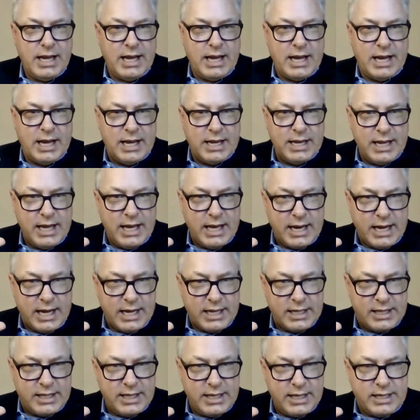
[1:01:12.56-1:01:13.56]
And, and
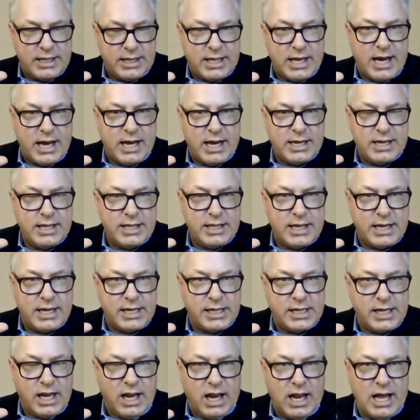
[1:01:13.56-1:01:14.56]
I think that, that
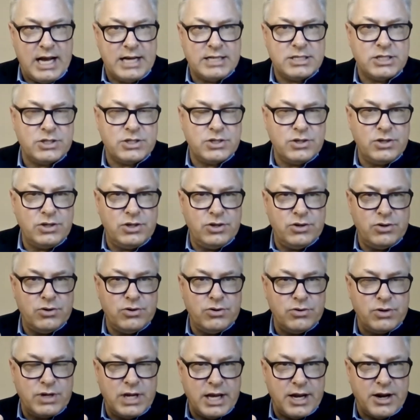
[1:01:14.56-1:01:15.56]
unless
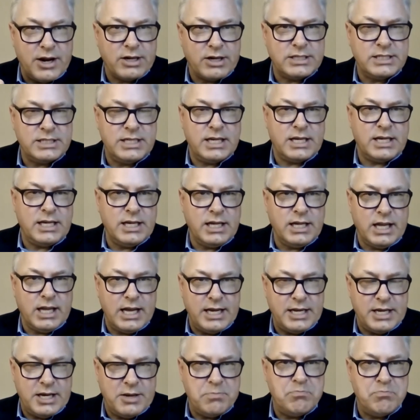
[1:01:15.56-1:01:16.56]
you can
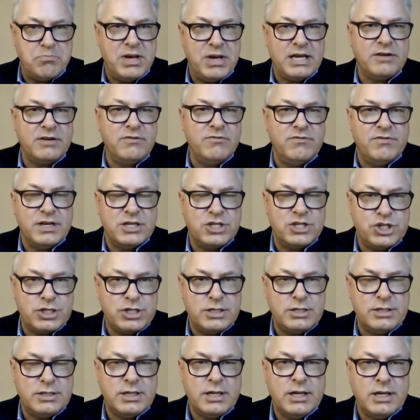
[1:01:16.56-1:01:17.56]
articulate a big
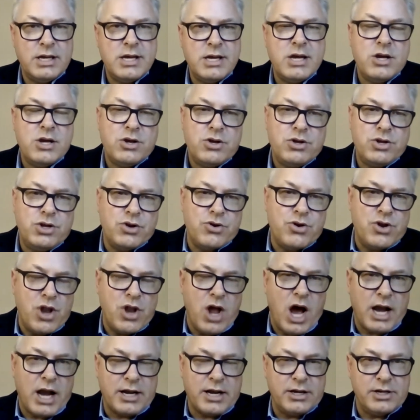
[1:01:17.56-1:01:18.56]
vision, you're
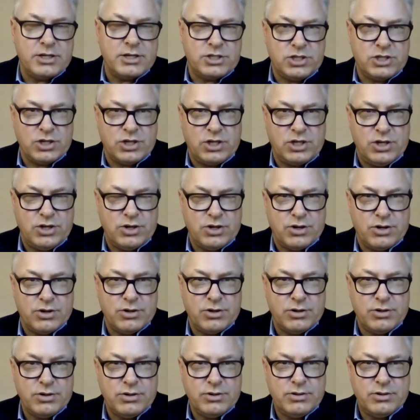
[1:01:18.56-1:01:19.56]
not going to
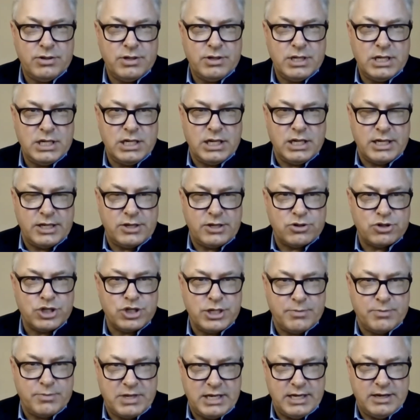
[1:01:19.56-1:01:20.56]
secure
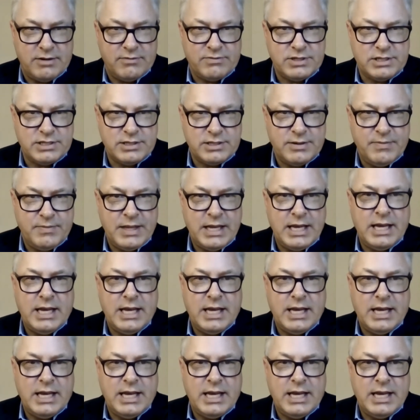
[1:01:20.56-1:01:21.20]
leadership gifts.